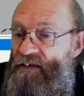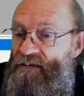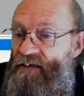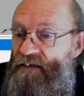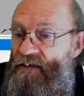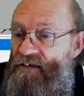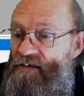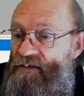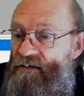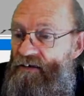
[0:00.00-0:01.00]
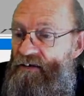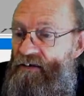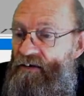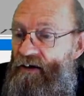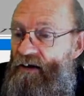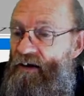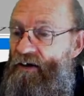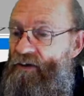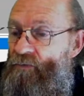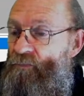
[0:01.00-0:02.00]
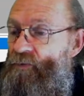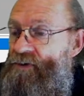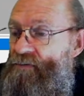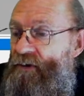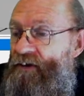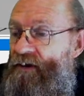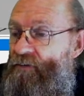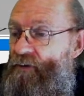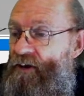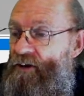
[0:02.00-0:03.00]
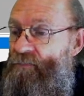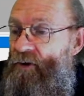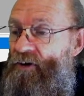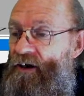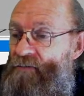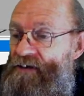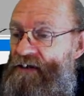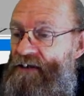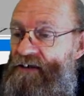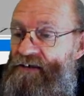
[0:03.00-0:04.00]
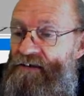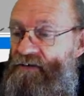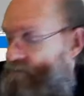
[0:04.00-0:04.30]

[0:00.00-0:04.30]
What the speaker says: settings, the first one under program settings.